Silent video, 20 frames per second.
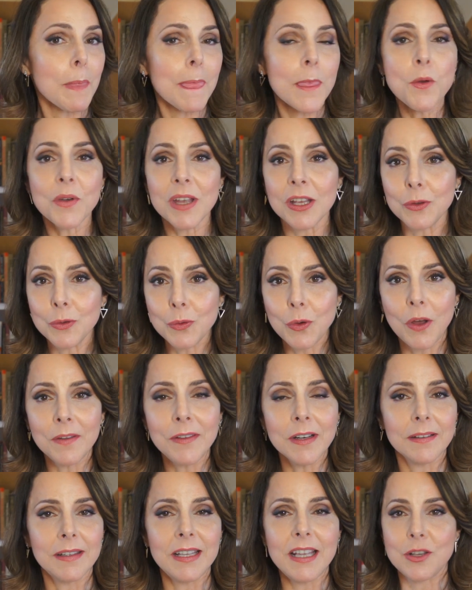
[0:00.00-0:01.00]
You can do
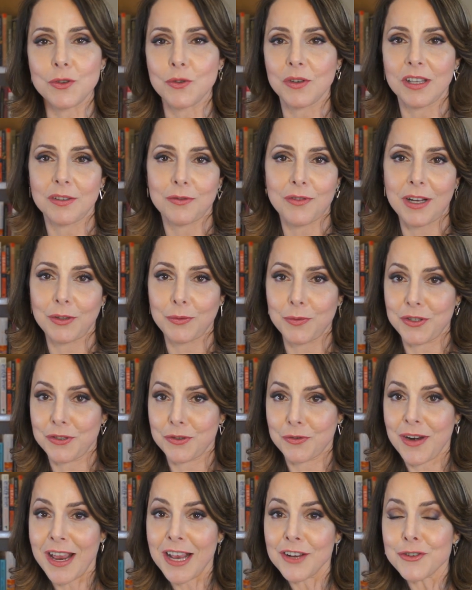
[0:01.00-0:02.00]
other things. You can try to
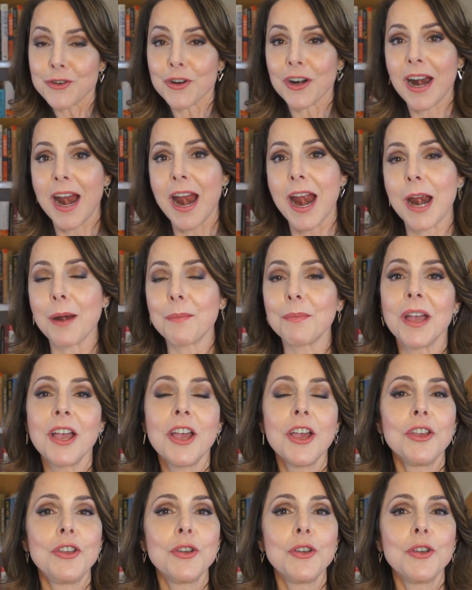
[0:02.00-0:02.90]
stretch your arm.